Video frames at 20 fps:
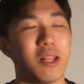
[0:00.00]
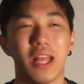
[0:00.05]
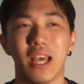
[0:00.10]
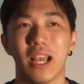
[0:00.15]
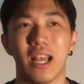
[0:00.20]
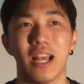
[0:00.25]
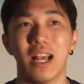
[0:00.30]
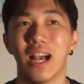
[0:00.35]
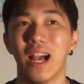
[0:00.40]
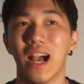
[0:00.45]

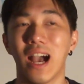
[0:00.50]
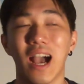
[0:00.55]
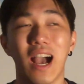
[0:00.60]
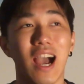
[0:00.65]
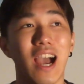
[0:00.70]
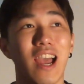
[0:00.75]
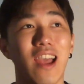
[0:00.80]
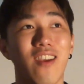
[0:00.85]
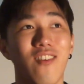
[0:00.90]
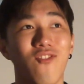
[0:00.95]
Like,
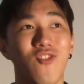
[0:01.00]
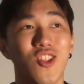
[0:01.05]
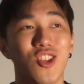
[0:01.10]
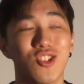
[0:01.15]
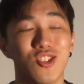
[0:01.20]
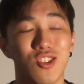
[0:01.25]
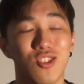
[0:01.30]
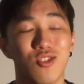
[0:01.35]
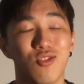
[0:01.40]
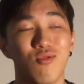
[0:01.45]
I've
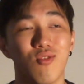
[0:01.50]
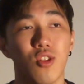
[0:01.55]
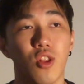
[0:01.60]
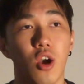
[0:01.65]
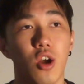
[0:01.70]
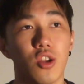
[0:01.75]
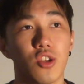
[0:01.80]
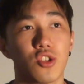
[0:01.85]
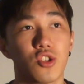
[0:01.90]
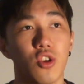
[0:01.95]
listened to a
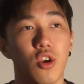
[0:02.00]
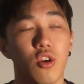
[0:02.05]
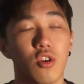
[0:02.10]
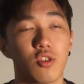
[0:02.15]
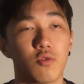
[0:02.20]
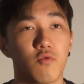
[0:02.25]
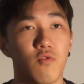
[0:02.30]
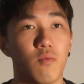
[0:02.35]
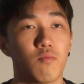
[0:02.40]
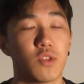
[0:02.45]
lot of
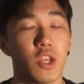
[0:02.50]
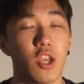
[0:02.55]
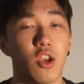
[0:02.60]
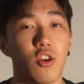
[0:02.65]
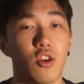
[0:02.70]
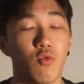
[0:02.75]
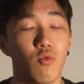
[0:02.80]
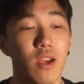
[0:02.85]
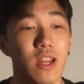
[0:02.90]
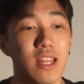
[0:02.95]
songs from
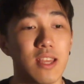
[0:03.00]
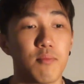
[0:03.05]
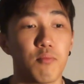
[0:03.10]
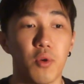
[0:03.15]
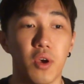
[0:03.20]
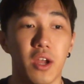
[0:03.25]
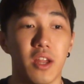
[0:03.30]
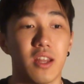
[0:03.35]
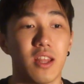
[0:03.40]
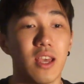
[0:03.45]
Taeyeon already,
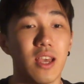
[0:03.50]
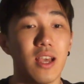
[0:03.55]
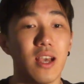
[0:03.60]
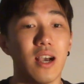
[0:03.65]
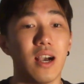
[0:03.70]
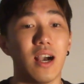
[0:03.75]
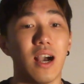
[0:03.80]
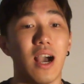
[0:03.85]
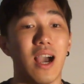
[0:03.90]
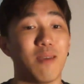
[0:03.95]
but
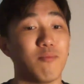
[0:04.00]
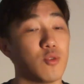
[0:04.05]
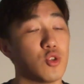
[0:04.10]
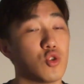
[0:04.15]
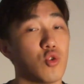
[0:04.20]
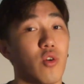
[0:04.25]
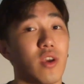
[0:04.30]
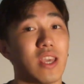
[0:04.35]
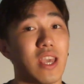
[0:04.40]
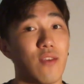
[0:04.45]
I'm
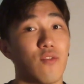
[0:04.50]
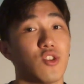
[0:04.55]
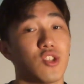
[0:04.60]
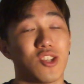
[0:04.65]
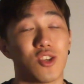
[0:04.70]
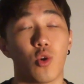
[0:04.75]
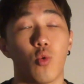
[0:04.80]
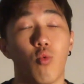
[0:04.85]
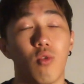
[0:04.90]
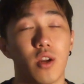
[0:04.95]
enjoying every
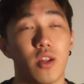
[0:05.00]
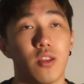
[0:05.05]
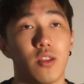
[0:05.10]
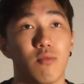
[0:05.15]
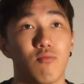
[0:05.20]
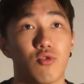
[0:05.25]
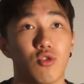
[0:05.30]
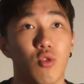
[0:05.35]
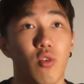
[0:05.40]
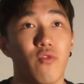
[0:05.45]
single one of
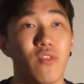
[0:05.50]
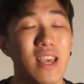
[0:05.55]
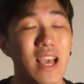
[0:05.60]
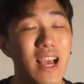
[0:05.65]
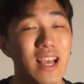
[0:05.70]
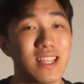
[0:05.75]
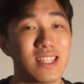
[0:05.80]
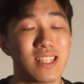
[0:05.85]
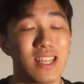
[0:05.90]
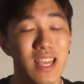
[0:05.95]
them. So if you
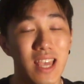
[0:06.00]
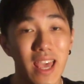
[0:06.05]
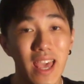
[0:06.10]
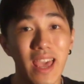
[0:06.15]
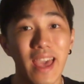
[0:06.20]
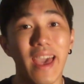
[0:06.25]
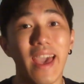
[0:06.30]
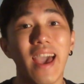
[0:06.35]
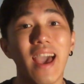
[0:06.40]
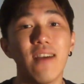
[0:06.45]
guys
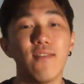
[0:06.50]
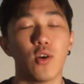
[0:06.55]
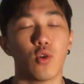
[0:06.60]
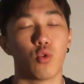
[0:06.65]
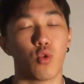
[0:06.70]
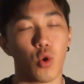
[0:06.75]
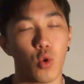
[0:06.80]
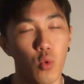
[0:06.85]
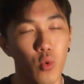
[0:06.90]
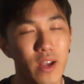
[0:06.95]
have a
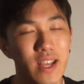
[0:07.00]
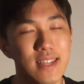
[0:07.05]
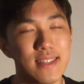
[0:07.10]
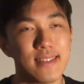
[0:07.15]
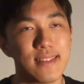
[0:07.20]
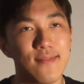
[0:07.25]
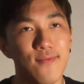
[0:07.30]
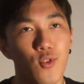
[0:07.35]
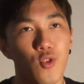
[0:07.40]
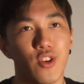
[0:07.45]

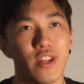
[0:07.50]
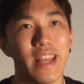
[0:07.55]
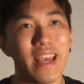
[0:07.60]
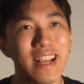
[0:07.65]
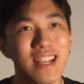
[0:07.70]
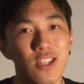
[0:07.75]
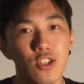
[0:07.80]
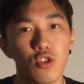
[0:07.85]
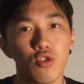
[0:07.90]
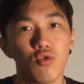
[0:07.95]
request for
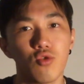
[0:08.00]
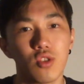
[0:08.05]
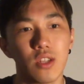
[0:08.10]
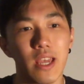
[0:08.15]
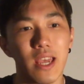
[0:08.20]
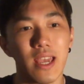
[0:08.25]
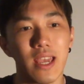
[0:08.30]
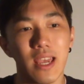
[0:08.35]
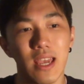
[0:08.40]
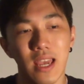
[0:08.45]
next
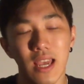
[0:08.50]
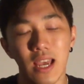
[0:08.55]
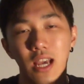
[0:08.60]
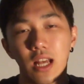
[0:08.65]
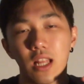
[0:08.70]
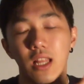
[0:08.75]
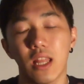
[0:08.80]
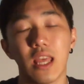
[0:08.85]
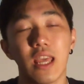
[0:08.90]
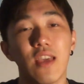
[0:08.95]
Tuesday,
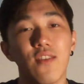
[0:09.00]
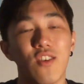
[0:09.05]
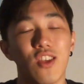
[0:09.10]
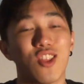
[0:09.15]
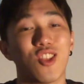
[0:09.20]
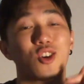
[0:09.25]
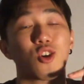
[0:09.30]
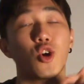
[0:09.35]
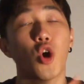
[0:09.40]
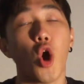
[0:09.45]
leave in
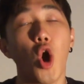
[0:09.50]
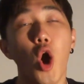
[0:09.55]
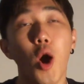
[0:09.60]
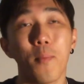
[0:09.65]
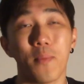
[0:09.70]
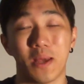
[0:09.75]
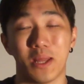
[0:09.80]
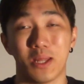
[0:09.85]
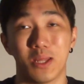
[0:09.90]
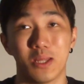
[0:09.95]
the
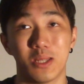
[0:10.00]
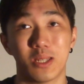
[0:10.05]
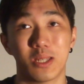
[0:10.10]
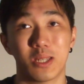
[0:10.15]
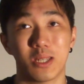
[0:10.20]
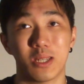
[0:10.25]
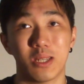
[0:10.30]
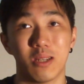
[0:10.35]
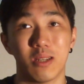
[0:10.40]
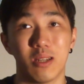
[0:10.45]

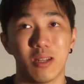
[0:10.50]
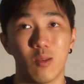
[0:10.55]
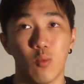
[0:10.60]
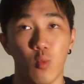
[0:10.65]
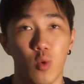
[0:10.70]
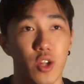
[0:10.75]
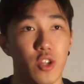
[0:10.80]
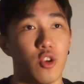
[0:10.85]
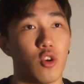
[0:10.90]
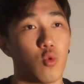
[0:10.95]
comments
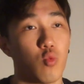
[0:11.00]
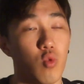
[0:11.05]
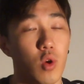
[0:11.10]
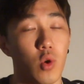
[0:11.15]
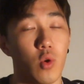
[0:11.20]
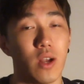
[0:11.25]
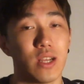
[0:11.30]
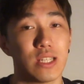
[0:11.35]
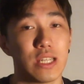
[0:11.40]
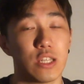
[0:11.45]
what your
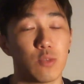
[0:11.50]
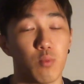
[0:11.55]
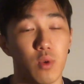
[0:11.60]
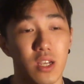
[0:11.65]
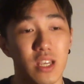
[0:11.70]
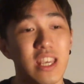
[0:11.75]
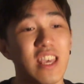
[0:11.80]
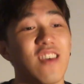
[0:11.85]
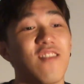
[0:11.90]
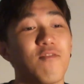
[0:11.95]
request is,
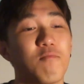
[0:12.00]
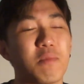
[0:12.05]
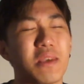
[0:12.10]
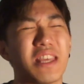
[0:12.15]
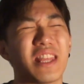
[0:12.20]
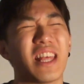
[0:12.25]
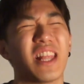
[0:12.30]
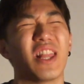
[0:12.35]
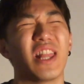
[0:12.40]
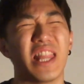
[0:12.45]
but give me
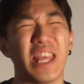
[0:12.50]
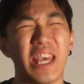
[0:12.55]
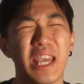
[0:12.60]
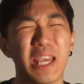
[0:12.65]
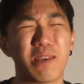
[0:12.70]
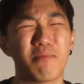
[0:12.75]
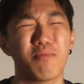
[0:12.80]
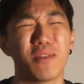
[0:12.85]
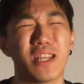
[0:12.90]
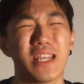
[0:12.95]
the
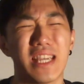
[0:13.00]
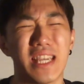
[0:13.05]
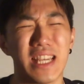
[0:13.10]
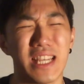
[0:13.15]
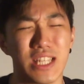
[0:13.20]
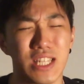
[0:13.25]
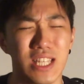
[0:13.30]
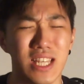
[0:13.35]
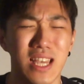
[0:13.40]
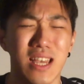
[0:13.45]
link,
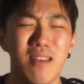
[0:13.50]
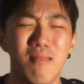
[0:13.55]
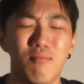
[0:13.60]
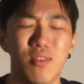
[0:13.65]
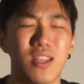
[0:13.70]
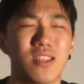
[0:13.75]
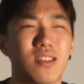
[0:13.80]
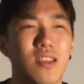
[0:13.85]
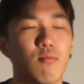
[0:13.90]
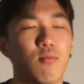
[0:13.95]
please.
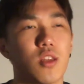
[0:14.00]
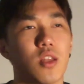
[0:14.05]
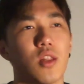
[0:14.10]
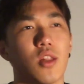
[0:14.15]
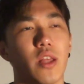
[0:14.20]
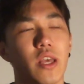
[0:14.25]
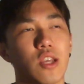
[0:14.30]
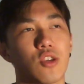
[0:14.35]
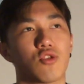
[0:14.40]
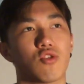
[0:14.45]
Please give me the
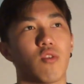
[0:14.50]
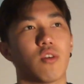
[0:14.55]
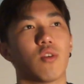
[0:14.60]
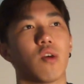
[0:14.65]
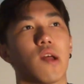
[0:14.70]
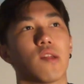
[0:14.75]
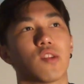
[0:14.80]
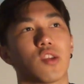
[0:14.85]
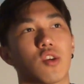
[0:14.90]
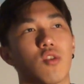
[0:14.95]
link so I don't
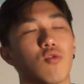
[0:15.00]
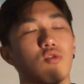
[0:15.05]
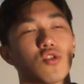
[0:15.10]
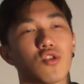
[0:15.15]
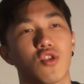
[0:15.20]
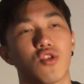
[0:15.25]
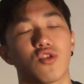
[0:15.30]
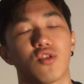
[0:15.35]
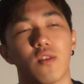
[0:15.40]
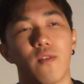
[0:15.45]
have to go
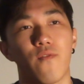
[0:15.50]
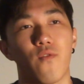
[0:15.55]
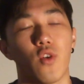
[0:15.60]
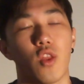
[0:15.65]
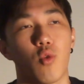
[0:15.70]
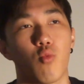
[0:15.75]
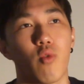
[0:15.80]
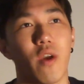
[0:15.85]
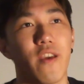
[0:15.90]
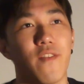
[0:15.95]
searching for
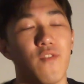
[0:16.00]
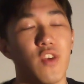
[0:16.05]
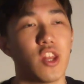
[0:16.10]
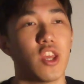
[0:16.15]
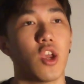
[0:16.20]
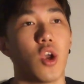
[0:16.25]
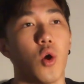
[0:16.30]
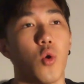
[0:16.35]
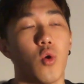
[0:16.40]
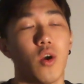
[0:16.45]
the right
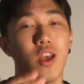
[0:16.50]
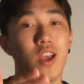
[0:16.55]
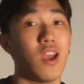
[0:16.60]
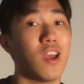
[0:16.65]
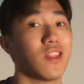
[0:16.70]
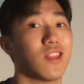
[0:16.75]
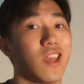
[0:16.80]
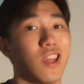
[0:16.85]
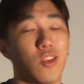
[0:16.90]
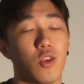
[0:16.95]
video
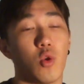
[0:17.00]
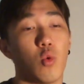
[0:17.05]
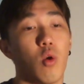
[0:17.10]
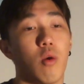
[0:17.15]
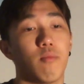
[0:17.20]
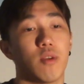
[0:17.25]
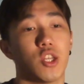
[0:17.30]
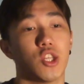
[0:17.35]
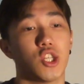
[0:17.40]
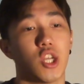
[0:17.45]
that you
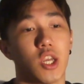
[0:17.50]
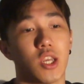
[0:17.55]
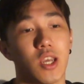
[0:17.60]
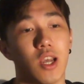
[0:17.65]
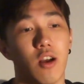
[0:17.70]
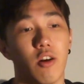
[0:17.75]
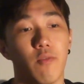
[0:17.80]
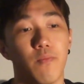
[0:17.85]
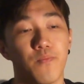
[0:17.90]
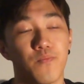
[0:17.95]
want me to check
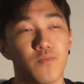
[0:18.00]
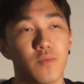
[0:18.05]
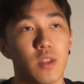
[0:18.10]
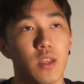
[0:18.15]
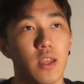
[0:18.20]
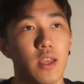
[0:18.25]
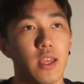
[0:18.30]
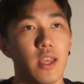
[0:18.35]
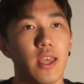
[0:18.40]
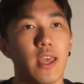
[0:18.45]
out.
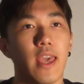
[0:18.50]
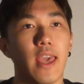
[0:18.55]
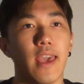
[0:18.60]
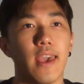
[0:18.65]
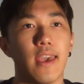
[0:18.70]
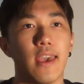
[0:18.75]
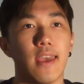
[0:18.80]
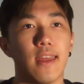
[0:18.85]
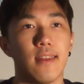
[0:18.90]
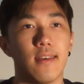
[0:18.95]

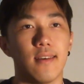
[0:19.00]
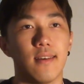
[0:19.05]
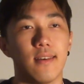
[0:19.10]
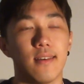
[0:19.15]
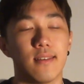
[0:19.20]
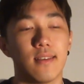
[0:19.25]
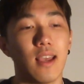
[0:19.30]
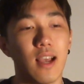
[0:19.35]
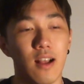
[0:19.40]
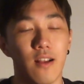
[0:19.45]

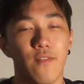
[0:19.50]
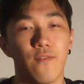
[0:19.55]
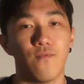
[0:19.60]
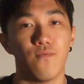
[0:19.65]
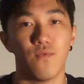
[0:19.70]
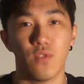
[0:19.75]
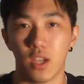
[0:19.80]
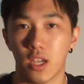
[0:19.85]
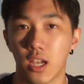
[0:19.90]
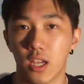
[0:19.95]
And yeah,
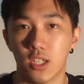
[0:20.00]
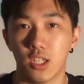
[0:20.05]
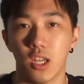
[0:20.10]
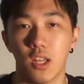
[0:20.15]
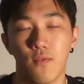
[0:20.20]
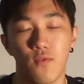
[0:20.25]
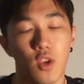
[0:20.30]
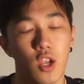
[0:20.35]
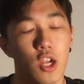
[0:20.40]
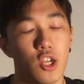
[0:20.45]
like I said,
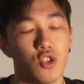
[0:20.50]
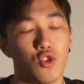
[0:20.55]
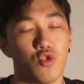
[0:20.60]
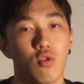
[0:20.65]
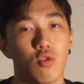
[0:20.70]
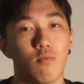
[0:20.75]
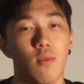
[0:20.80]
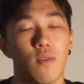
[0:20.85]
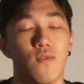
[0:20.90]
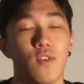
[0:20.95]
if you guys
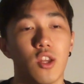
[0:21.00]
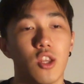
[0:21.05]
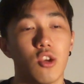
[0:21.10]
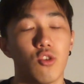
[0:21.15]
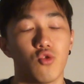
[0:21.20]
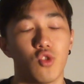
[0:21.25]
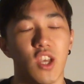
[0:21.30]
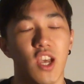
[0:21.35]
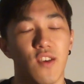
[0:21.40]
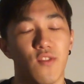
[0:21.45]
my
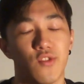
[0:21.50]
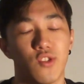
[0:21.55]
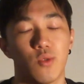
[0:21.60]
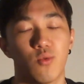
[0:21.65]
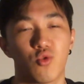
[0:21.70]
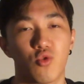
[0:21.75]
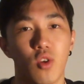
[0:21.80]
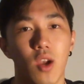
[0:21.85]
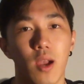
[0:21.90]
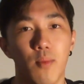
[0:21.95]
videos, you haven't
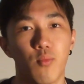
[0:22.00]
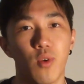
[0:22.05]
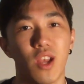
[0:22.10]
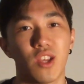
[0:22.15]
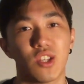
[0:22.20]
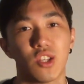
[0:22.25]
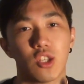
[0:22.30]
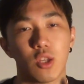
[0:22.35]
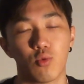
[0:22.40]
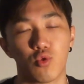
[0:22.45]
subscribed,
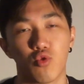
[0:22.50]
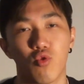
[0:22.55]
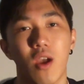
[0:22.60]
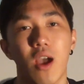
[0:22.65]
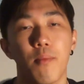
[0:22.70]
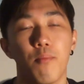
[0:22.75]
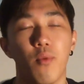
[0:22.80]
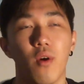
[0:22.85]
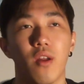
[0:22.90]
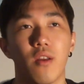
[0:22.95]
press the
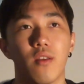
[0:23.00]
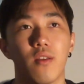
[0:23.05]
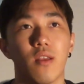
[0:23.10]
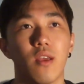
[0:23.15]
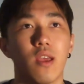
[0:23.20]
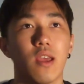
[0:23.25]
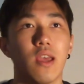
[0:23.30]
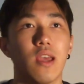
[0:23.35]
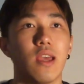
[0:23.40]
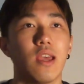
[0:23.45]
subscribe button.
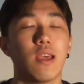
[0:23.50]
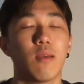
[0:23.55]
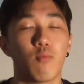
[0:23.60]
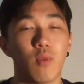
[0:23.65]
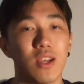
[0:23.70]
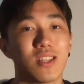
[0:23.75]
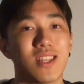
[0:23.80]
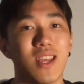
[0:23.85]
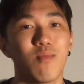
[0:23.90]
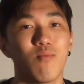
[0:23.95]

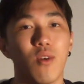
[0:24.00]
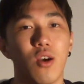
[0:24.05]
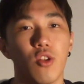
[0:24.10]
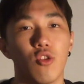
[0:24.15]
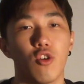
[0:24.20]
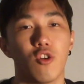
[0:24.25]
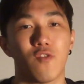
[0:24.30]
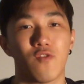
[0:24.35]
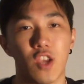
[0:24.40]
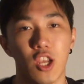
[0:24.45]
Press that bell
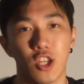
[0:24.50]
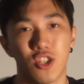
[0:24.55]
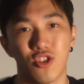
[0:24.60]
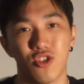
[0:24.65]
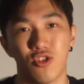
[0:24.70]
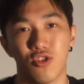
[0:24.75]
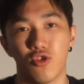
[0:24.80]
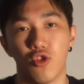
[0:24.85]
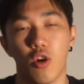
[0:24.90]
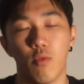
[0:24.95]
notification
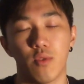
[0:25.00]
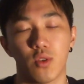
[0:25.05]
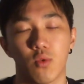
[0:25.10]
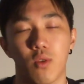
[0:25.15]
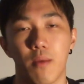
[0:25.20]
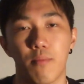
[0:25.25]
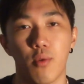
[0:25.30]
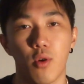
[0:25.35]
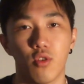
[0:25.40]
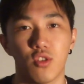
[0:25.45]
so you don't miss
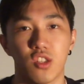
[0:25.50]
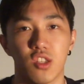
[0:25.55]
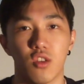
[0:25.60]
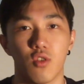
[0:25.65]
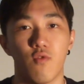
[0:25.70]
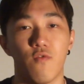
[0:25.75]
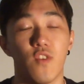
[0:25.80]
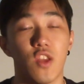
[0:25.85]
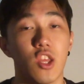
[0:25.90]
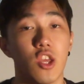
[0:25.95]
when I post a
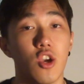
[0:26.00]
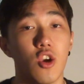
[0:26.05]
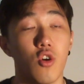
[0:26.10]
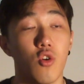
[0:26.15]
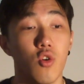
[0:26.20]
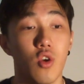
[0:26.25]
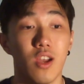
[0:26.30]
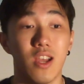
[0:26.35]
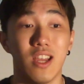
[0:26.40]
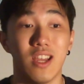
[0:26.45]
new
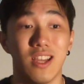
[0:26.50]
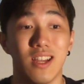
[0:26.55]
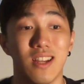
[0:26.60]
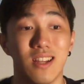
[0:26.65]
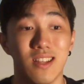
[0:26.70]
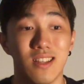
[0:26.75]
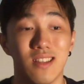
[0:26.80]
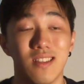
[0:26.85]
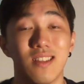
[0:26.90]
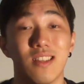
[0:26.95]
video,
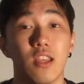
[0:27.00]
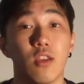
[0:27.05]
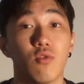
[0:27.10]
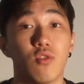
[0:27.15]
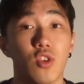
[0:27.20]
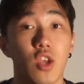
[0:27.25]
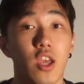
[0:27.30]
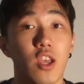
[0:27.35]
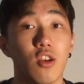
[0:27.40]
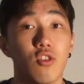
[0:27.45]
new
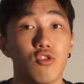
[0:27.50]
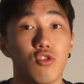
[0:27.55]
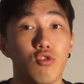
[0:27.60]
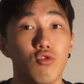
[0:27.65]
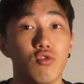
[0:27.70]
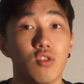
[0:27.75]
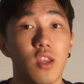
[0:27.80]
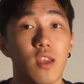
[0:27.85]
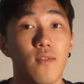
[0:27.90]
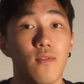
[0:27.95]
Taeyeon
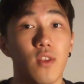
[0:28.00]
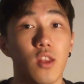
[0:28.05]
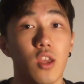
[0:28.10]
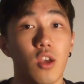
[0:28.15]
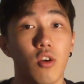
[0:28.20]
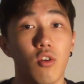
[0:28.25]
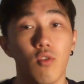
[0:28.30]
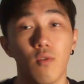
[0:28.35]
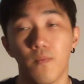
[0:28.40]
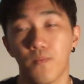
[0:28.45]
Tuesday
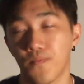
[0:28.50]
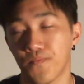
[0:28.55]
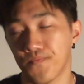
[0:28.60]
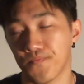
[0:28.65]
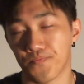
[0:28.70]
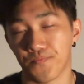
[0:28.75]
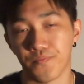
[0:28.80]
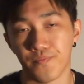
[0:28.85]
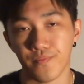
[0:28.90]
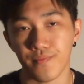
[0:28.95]
video.
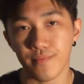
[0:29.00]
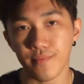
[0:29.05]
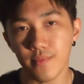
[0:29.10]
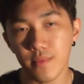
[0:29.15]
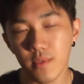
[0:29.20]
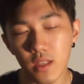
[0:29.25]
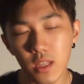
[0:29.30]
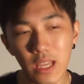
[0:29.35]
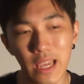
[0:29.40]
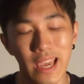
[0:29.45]

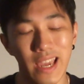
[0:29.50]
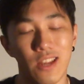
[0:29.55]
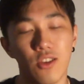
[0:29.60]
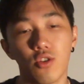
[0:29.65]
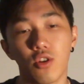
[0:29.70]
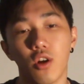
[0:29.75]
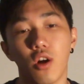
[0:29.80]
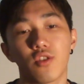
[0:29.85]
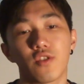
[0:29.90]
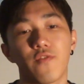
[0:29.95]
And you
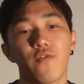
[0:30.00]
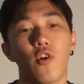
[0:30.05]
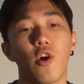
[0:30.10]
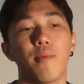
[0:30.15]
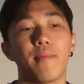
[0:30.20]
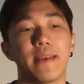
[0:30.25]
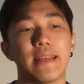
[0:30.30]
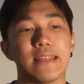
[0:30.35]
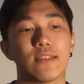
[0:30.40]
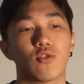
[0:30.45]
can also follow
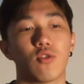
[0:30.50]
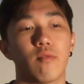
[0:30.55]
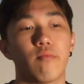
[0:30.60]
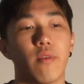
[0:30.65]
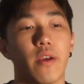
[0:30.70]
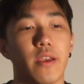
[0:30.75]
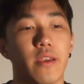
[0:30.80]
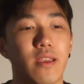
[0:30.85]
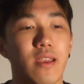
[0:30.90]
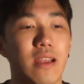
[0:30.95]
my Instagram
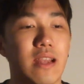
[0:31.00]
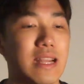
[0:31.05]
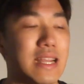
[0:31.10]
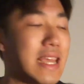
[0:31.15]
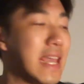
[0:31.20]
right here.